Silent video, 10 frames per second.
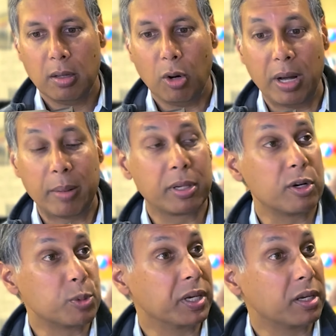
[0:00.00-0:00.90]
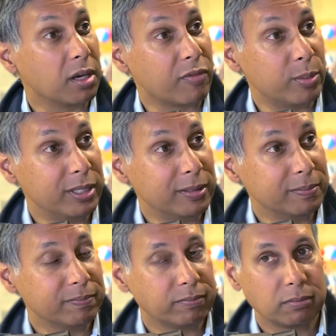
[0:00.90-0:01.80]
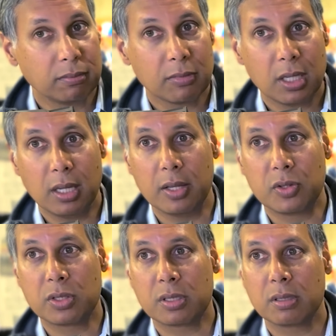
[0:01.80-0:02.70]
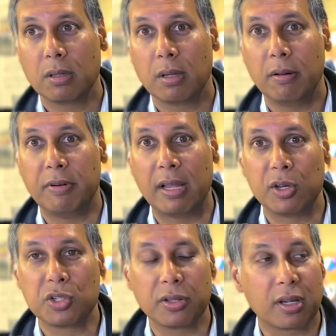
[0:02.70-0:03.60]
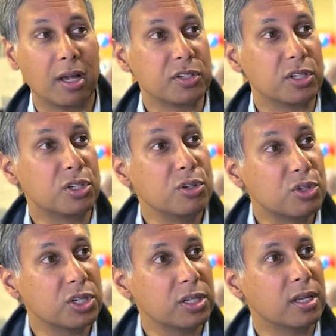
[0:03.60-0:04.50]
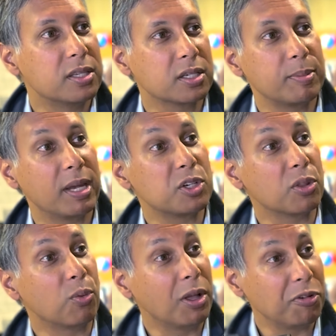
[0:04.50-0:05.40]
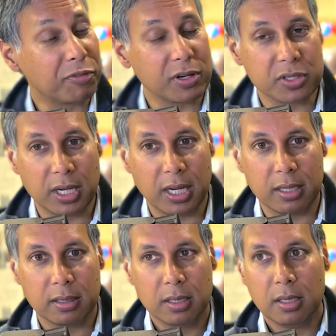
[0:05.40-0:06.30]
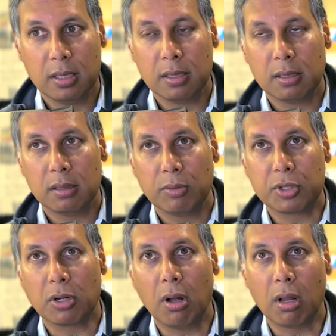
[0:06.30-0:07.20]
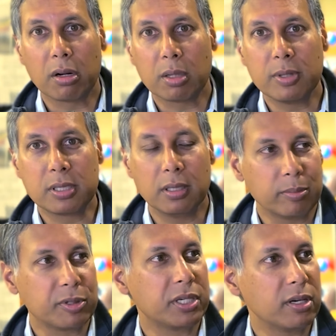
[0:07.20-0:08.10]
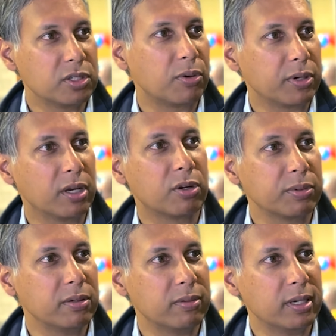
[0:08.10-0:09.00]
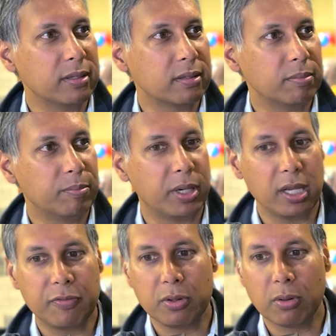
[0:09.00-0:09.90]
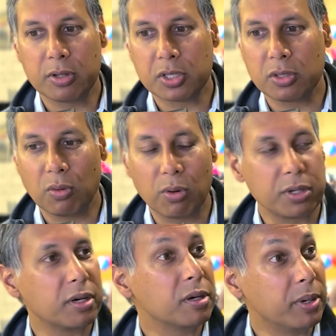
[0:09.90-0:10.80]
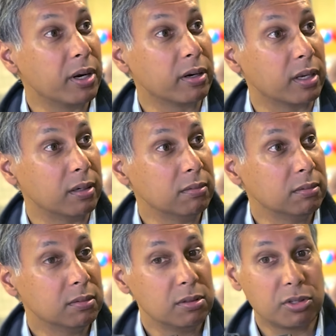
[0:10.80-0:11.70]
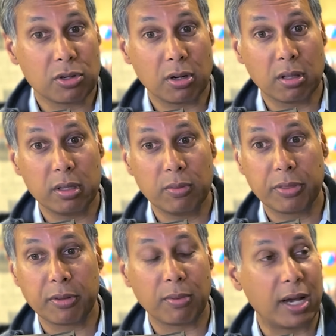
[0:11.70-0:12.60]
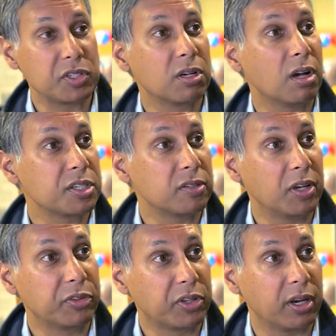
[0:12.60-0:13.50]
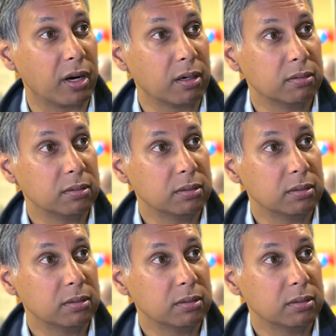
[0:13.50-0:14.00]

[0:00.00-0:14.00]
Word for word: Obamacare is big government, it's a violation of the Constitution, it's expansion of the welfare state, which are all arguments that libertarians already agree with. But if you are just an ordinary American who's struggling with the rising cost of health care,